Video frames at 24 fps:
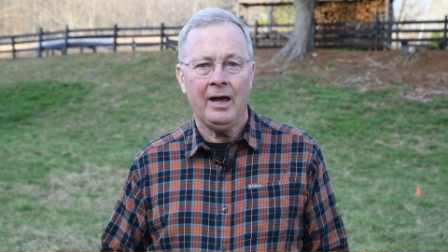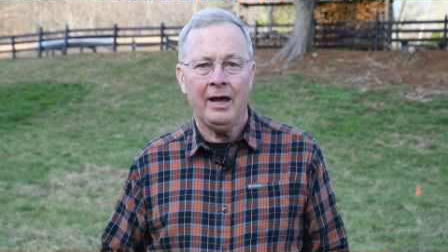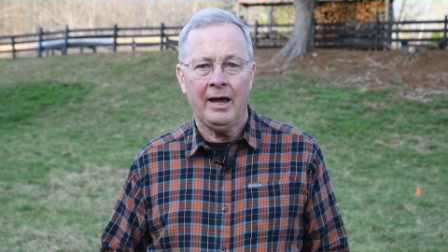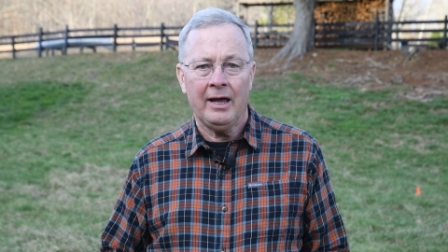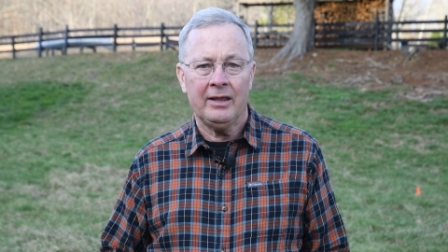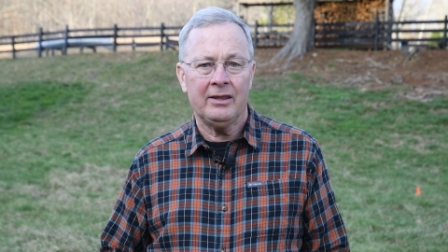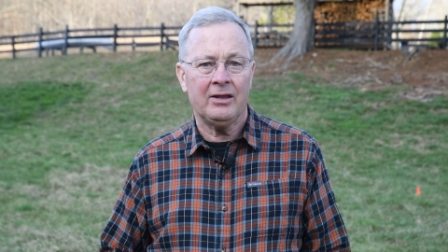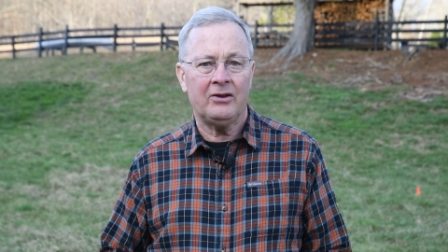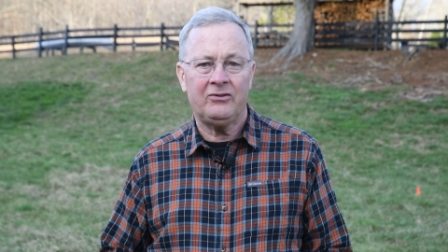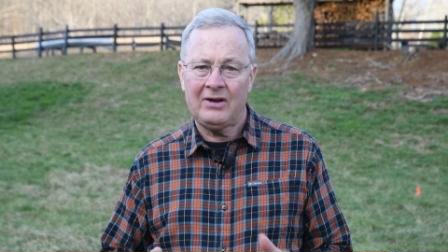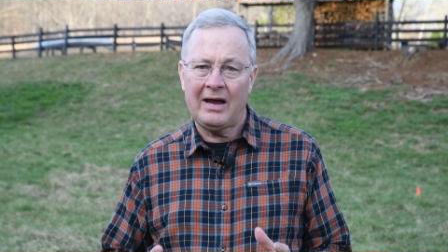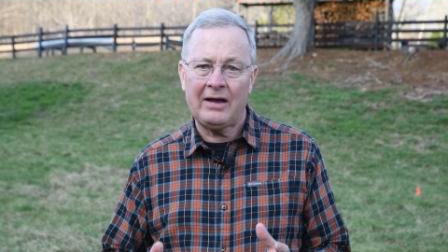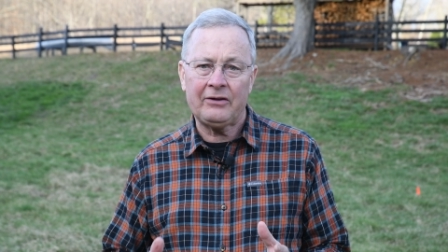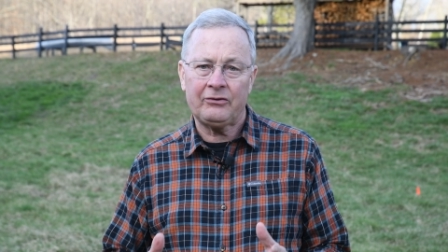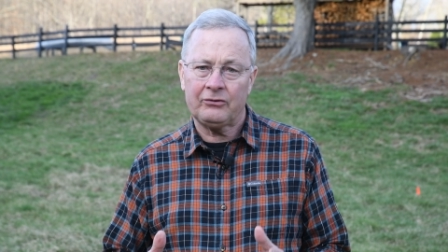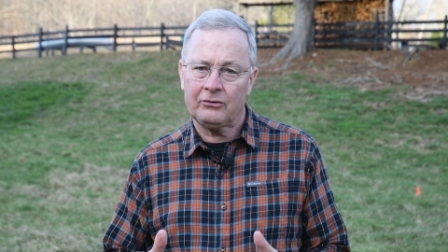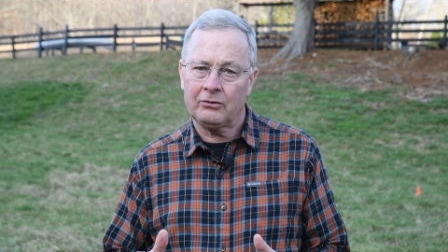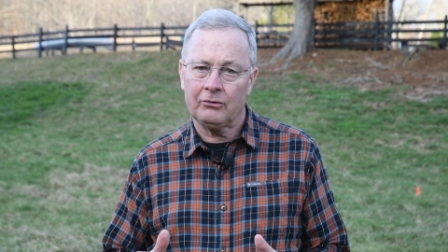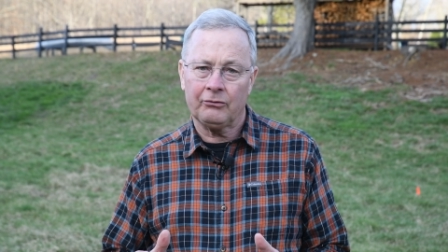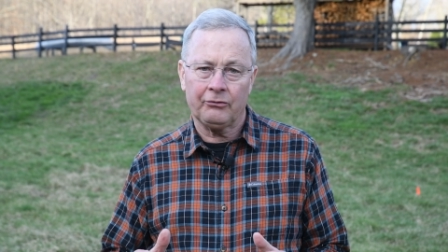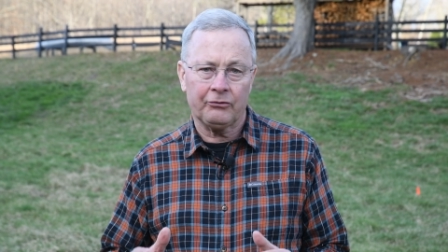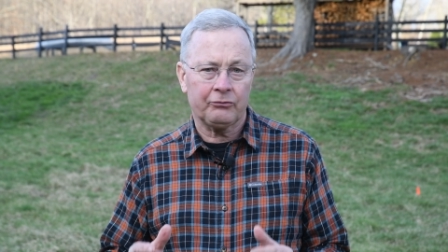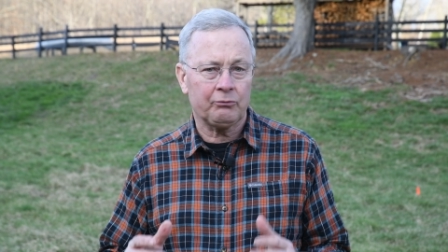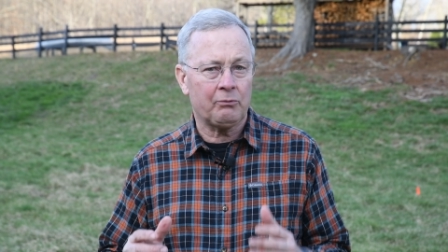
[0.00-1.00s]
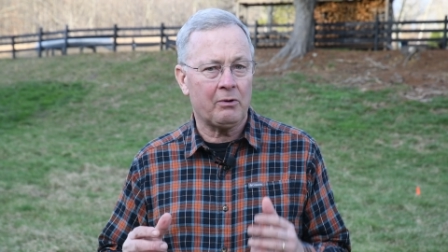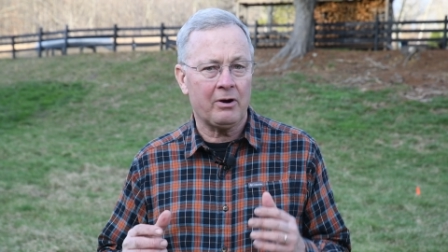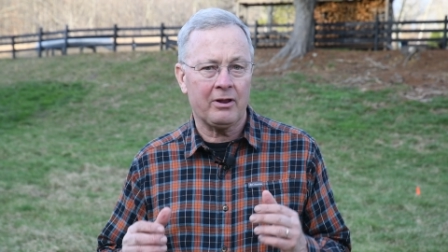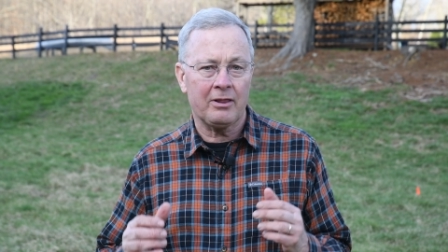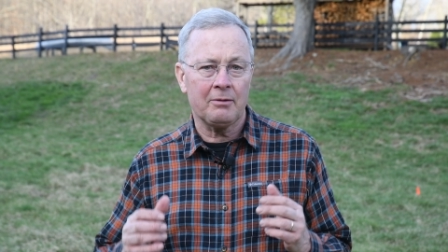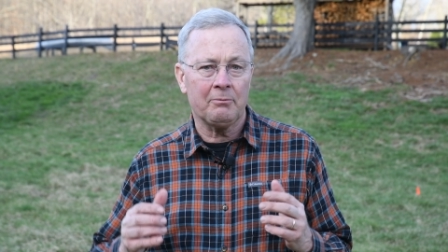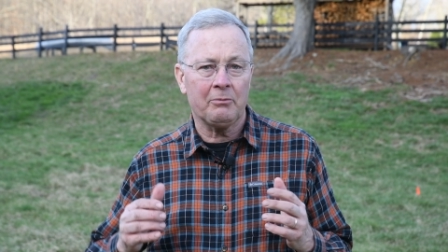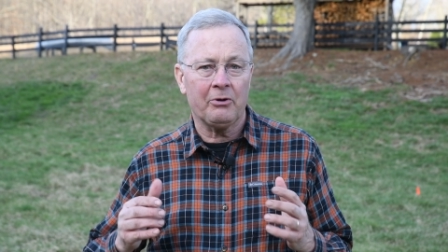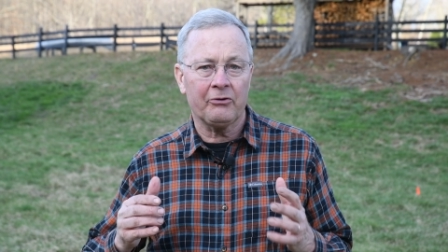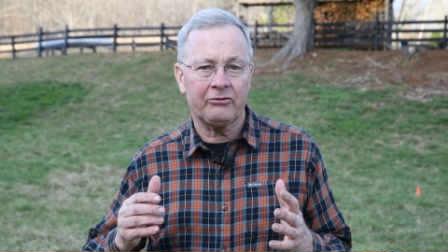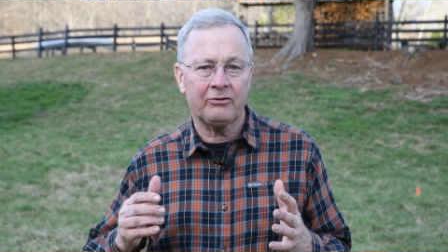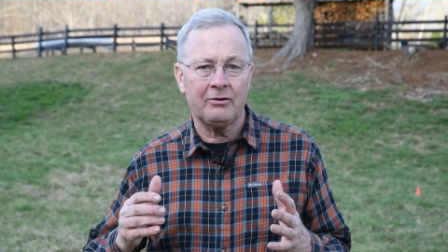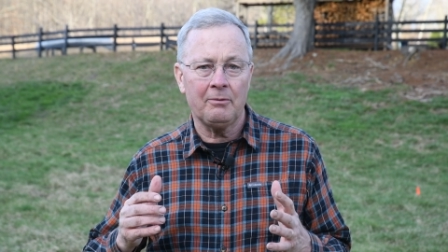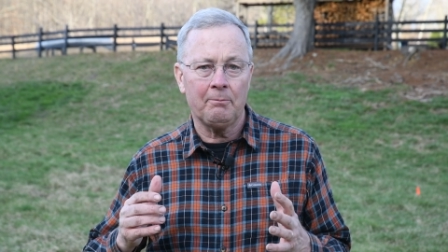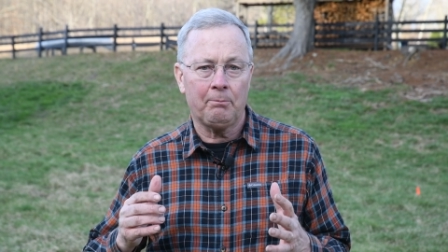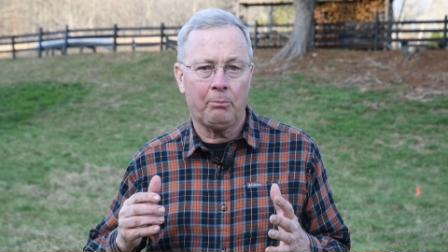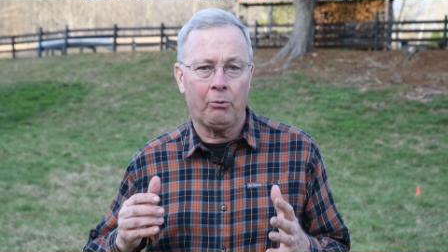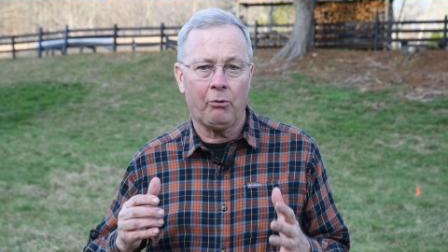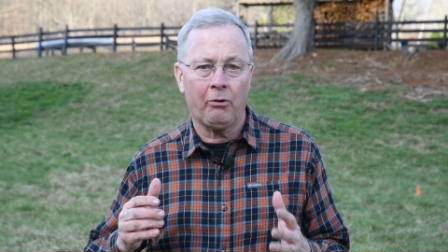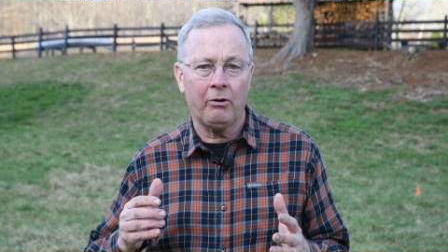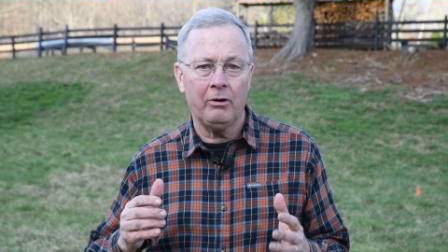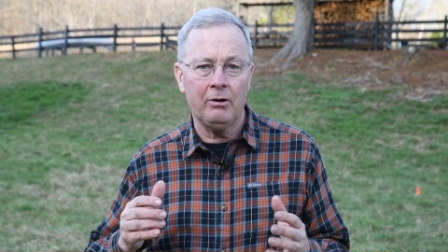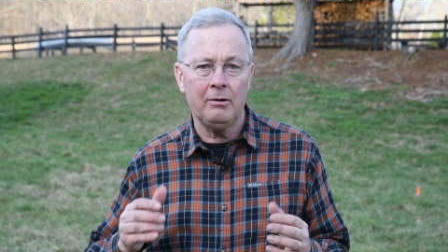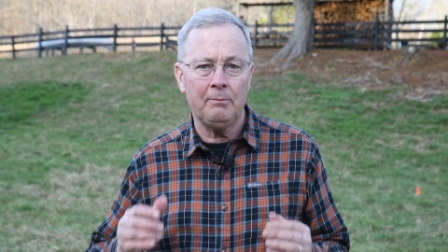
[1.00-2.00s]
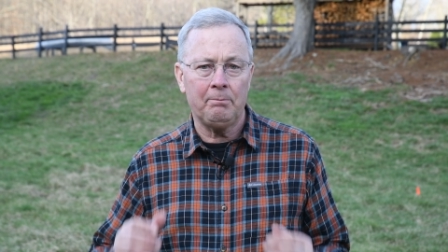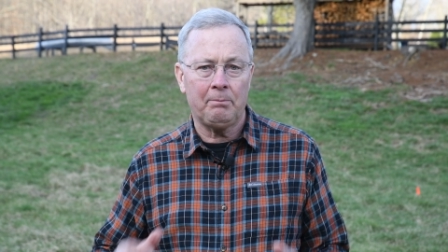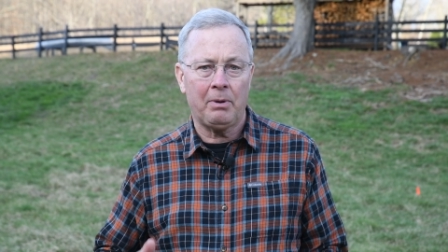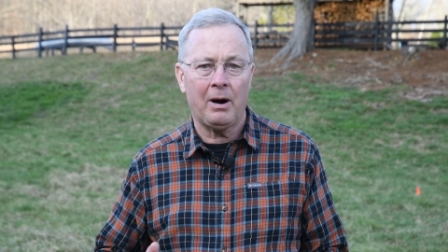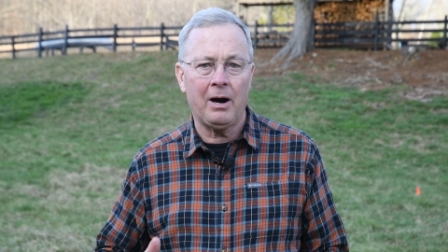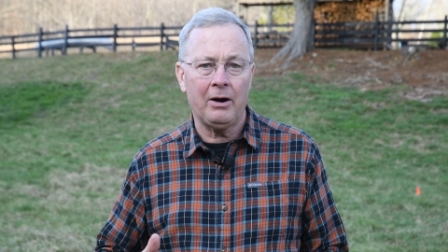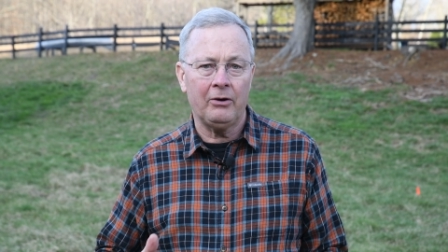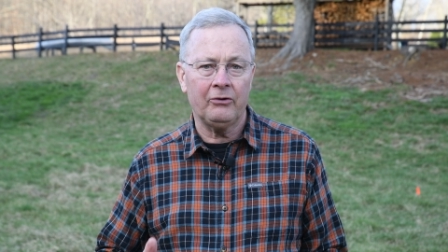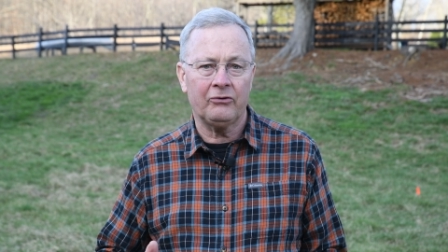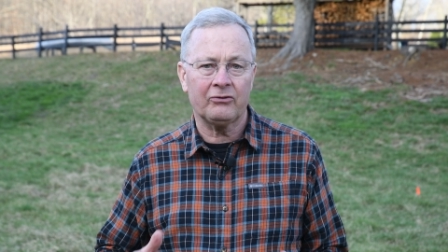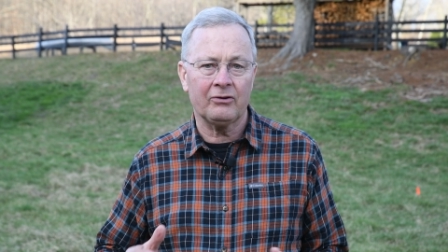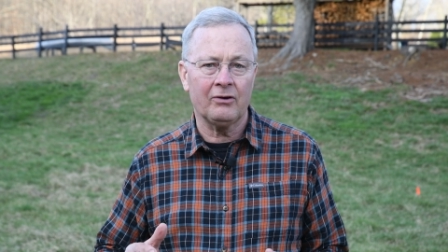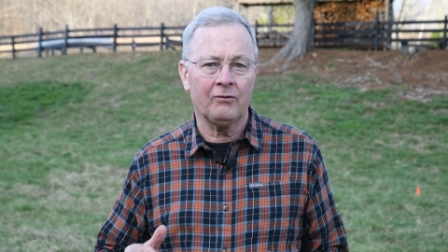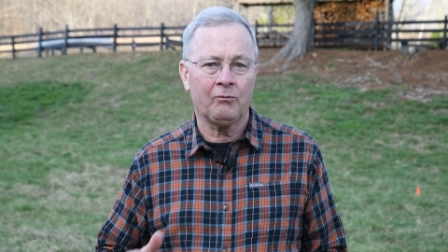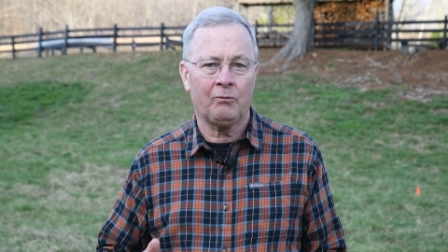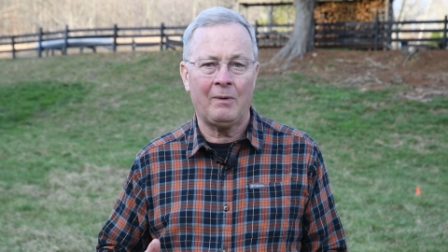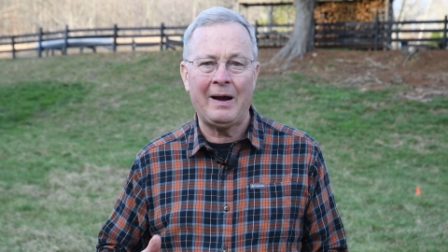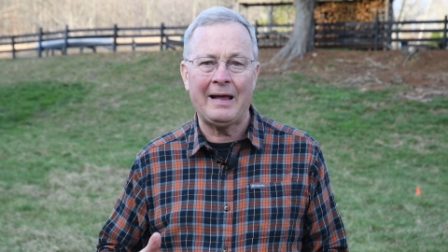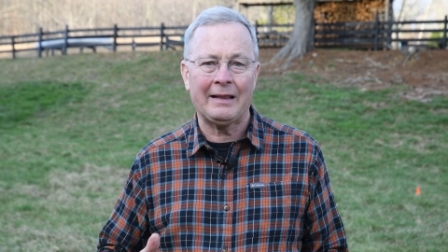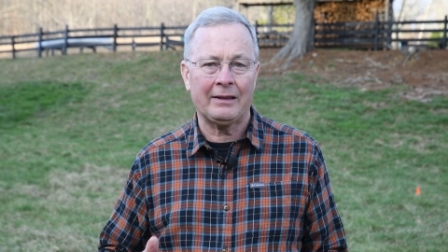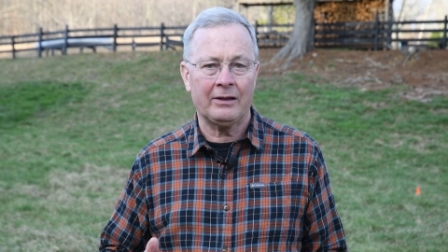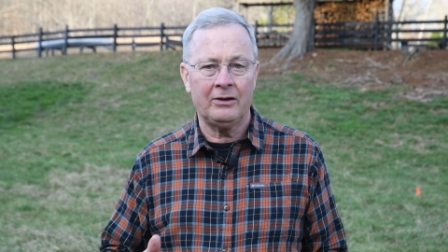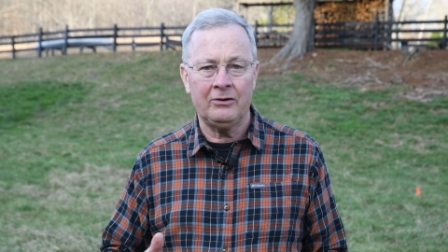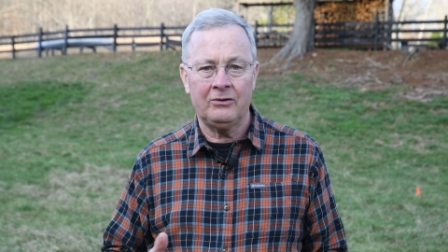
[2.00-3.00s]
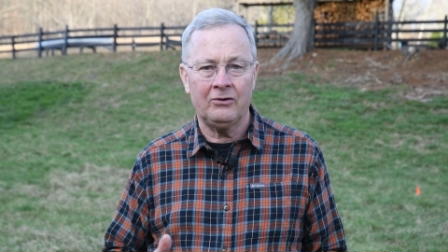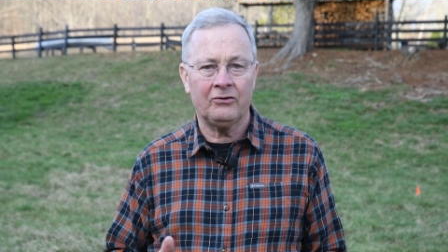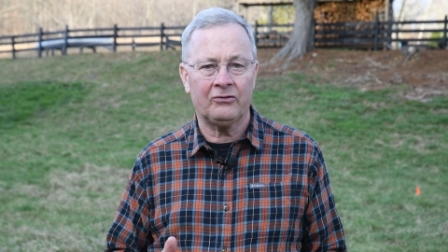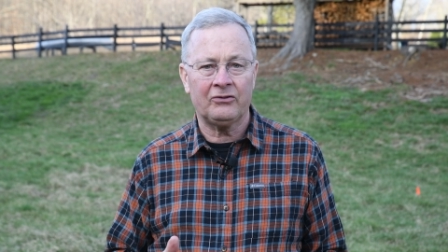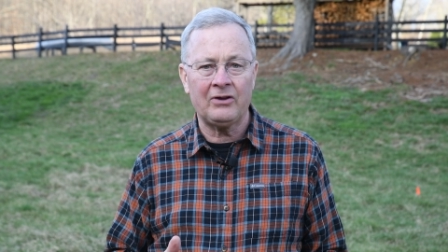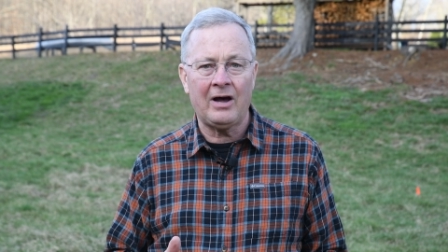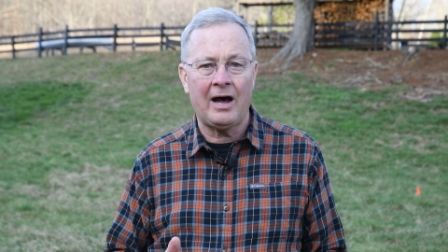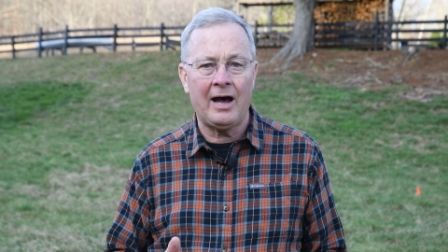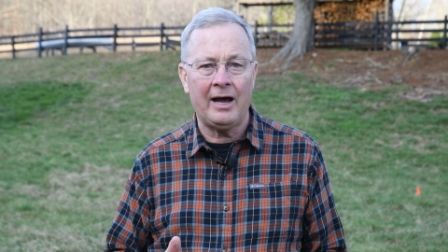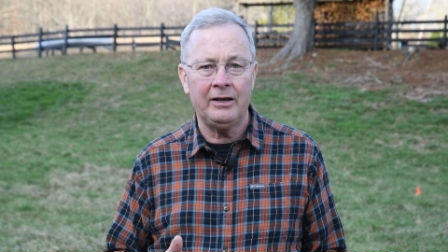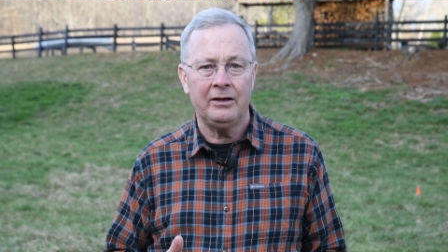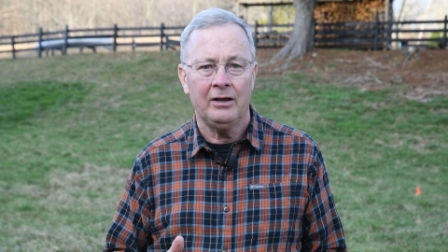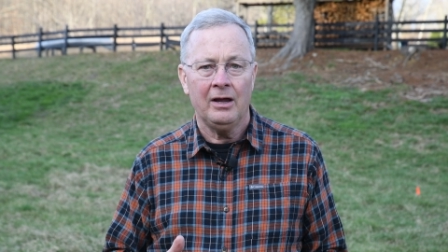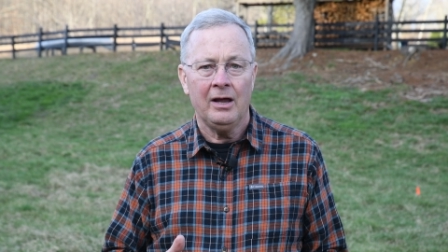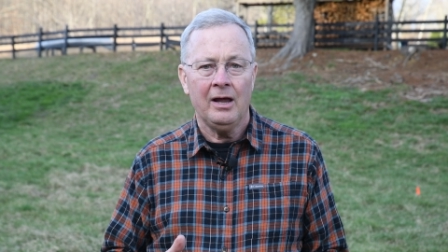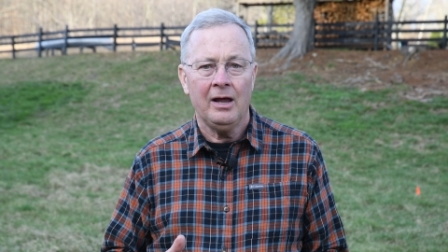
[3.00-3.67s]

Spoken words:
And the test hole is one of the most important parts of wetland design.